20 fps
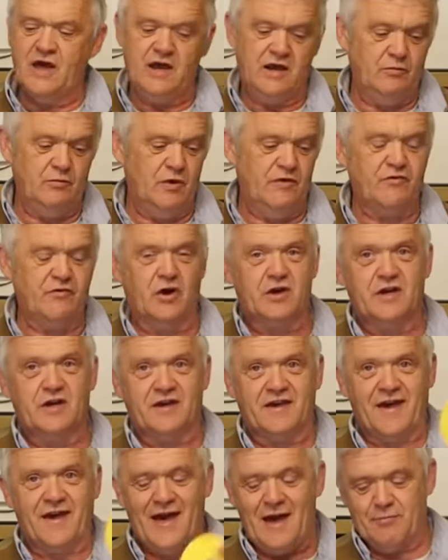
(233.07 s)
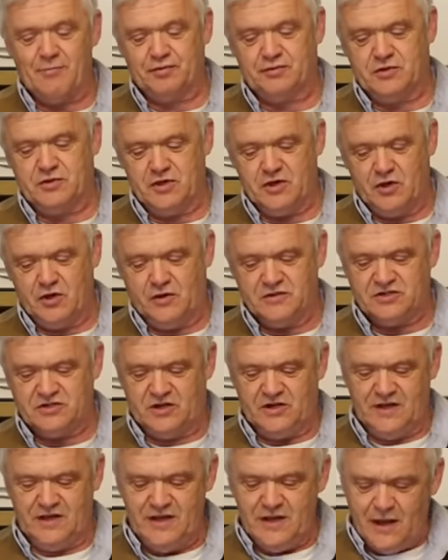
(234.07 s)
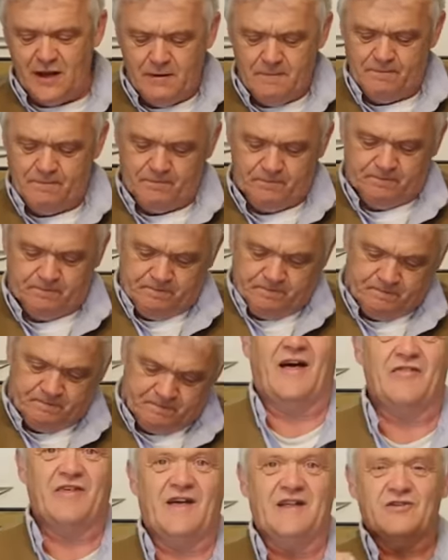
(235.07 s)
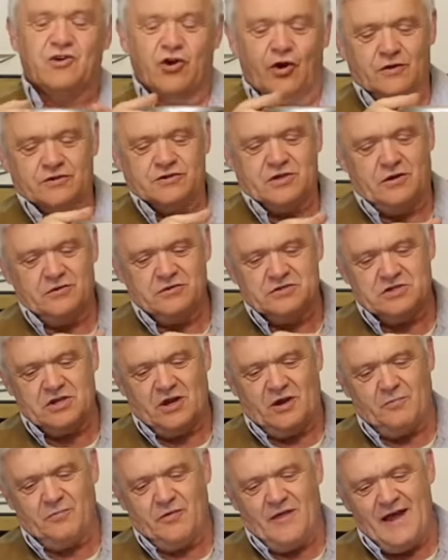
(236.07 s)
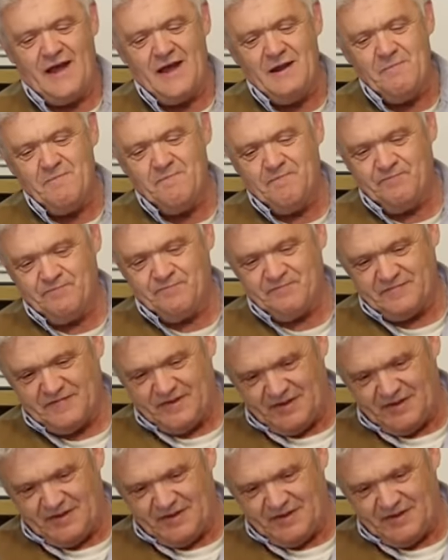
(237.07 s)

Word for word: Then we've got a cap that goes on here. That then goes on top there.